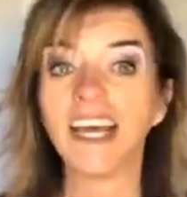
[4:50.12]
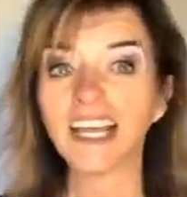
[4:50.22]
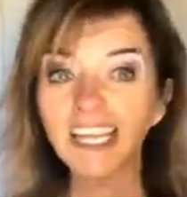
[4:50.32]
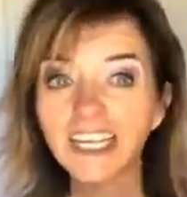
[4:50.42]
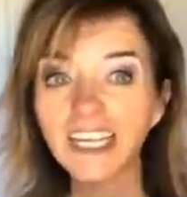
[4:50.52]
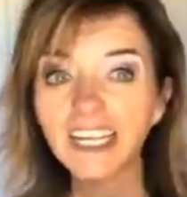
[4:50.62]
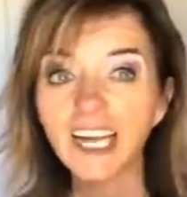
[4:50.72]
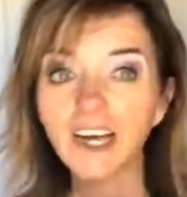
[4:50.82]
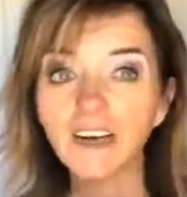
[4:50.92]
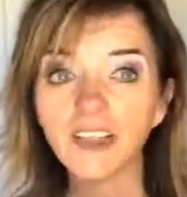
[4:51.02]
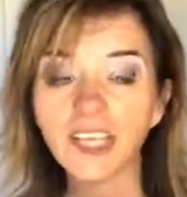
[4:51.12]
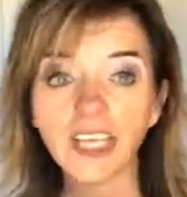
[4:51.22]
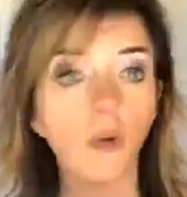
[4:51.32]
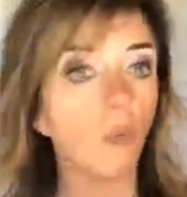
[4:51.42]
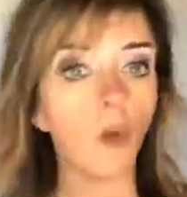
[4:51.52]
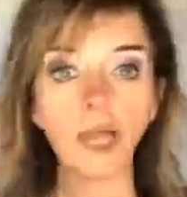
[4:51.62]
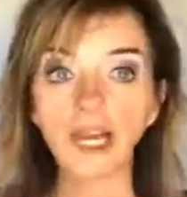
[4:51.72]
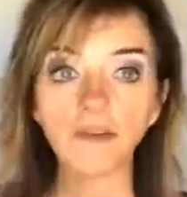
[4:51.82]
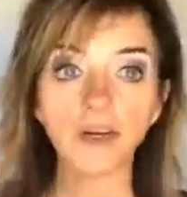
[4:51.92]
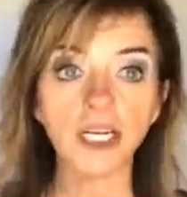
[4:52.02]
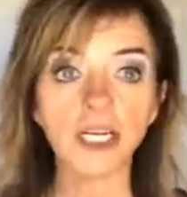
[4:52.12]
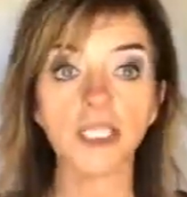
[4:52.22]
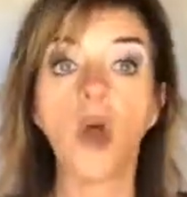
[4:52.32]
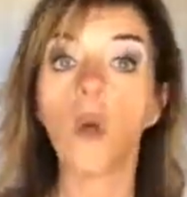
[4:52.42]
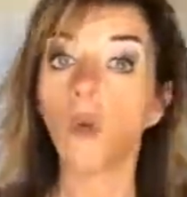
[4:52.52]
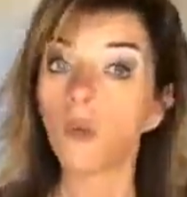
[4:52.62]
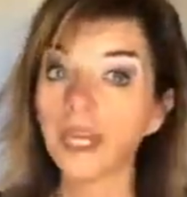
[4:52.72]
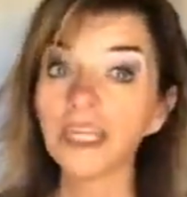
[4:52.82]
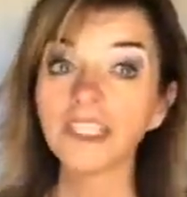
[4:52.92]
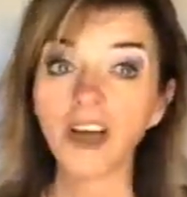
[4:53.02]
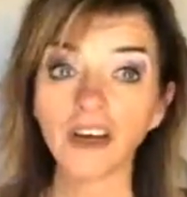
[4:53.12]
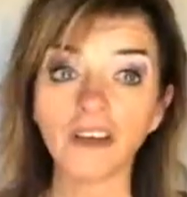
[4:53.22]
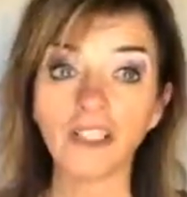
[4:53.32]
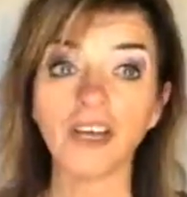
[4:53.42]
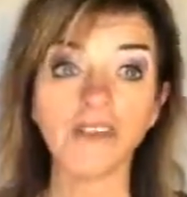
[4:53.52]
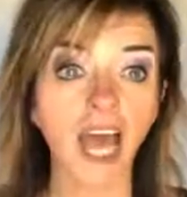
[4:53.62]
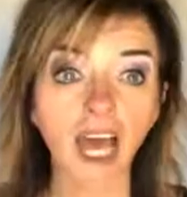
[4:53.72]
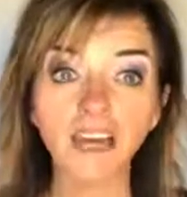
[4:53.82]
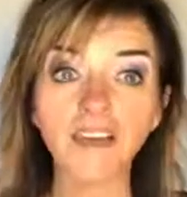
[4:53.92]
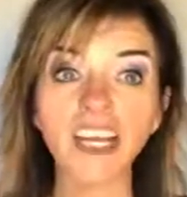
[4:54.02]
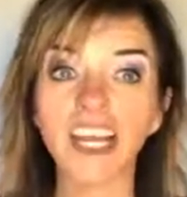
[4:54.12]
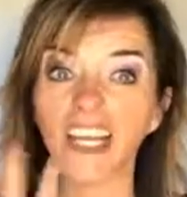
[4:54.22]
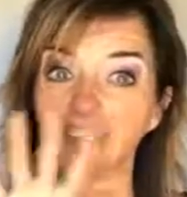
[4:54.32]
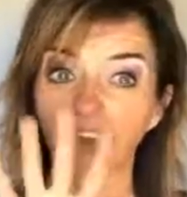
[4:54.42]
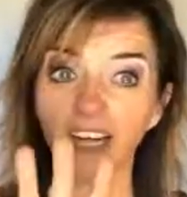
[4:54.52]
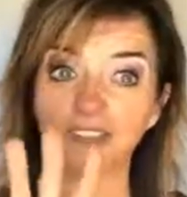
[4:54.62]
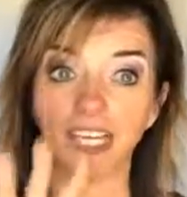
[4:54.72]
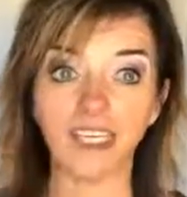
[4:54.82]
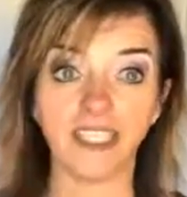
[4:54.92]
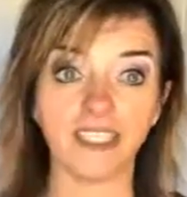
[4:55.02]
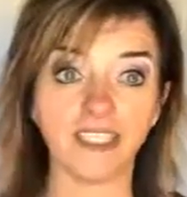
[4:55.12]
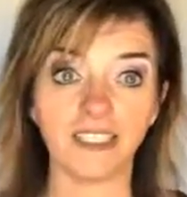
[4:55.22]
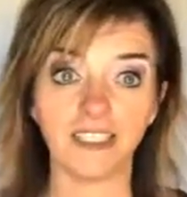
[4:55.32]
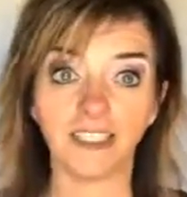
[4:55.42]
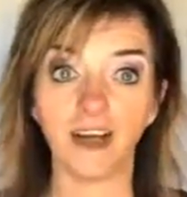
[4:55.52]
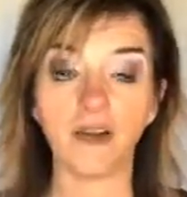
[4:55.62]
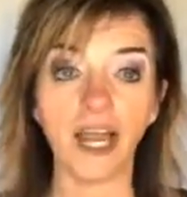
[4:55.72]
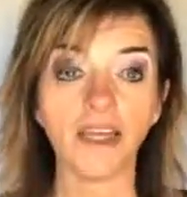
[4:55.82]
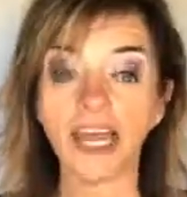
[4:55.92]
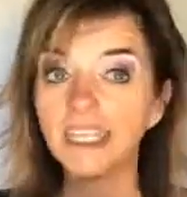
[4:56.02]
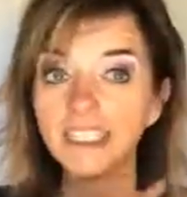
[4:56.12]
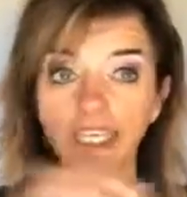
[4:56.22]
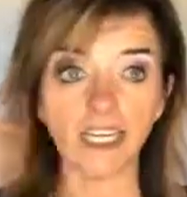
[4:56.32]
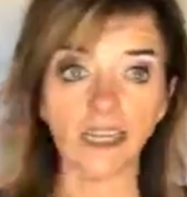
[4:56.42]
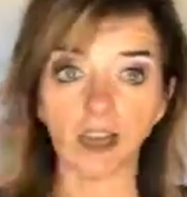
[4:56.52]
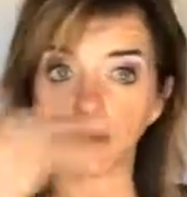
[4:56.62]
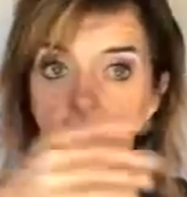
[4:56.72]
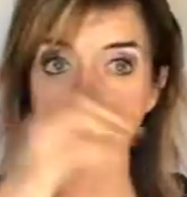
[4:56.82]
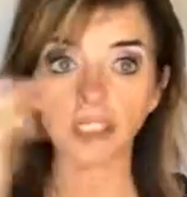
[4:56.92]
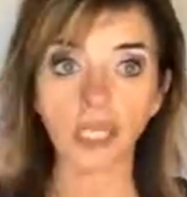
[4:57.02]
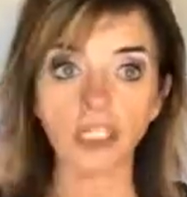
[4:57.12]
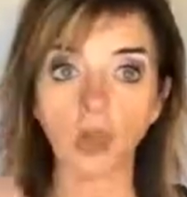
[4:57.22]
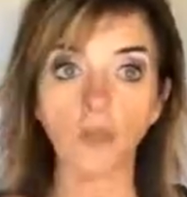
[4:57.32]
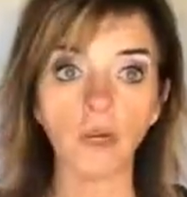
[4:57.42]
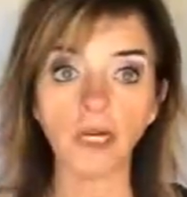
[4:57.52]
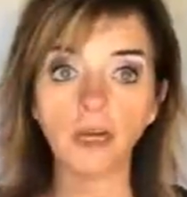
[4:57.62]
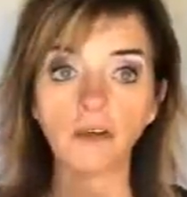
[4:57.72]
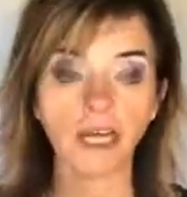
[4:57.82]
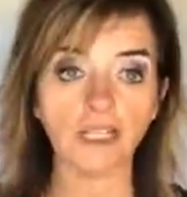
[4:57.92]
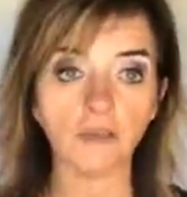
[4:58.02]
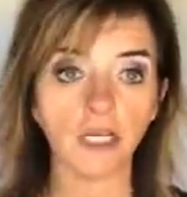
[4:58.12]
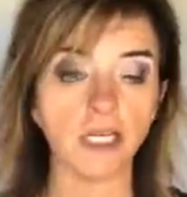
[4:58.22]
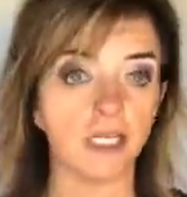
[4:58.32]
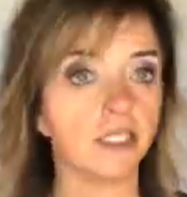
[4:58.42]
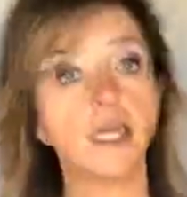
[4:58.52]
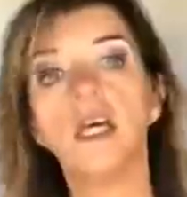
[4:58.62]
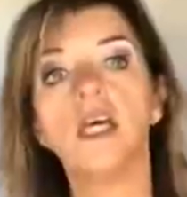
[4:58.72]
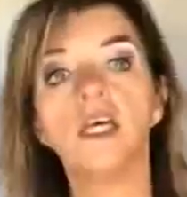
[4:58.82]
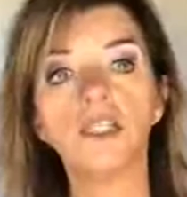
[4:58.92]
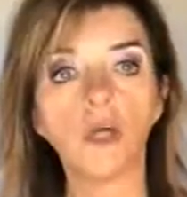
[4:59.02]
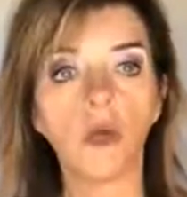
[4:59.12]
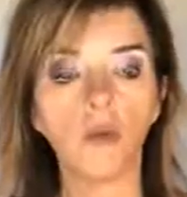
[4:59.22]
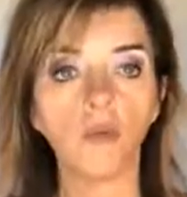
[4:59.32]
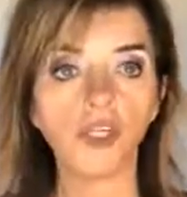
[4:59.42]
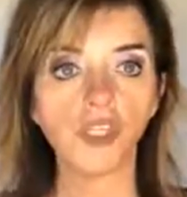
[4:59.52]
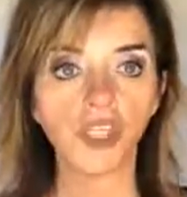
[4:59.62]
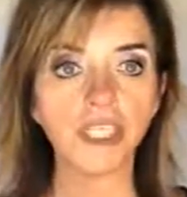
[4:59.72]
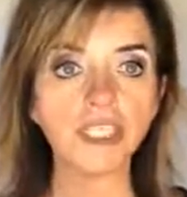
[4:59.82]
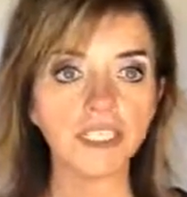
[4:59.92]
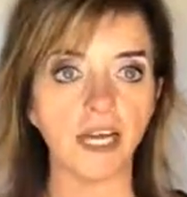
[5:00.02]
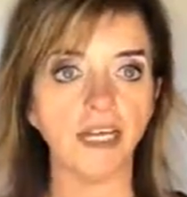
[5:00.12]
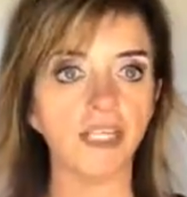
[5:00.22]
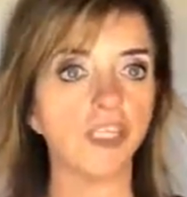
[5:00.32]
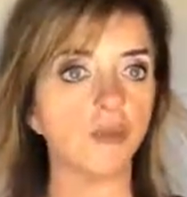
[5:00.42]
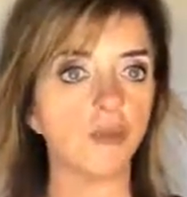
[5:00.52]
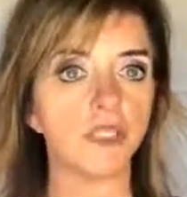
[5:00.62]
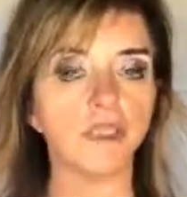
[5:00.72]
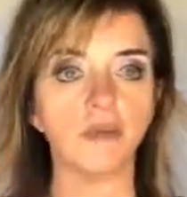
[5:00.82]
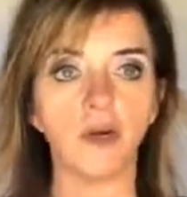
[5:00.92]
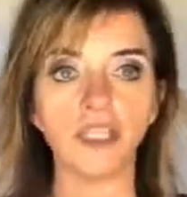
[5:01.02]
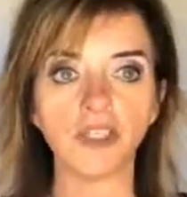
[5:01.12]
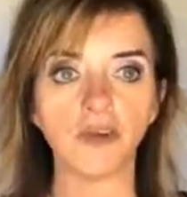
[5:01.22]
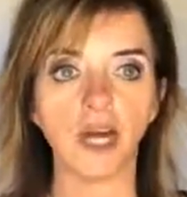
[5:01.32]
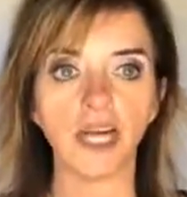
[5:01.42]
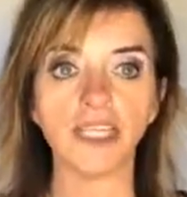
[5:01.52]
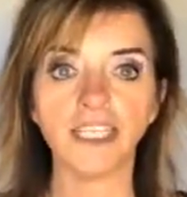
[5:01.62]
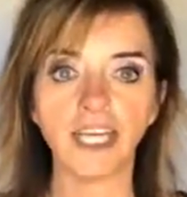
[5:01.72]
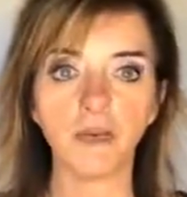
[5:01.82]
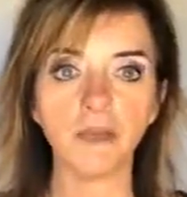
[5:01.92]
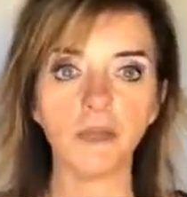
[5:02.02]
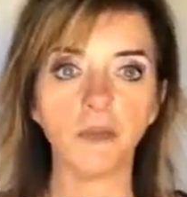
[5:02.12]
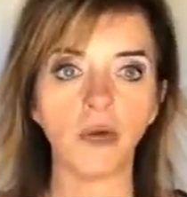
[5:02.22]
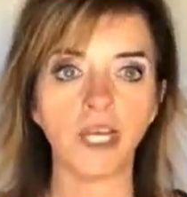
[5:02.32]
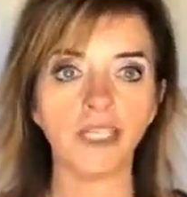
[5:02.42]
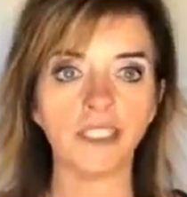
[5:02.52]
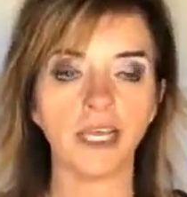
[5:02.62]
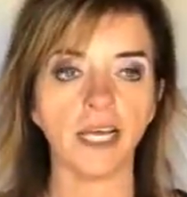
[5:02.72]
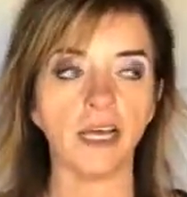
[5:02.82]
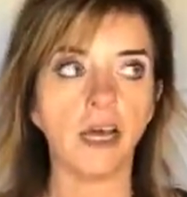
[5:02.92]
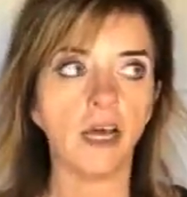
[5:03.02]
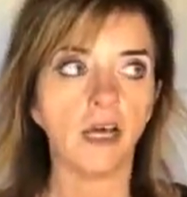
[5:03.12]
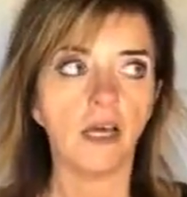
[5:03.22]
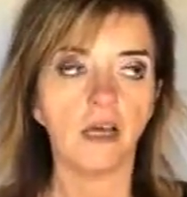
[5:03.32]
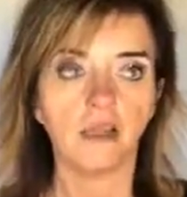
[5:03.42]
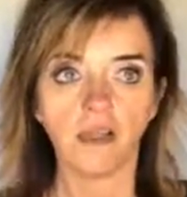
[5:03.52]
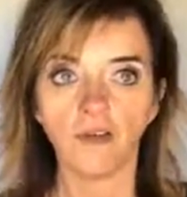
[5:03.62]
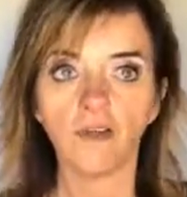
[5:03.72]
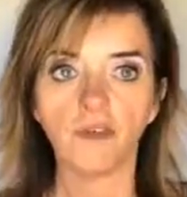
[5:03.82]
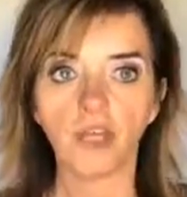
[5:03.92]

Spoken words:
eating healthy, whatever it is, we can talk ourselves out of it in 5 seconds. Okay, that's it. That's our window. That's what it is. So she decided she was going to try to get up in the morning and say, the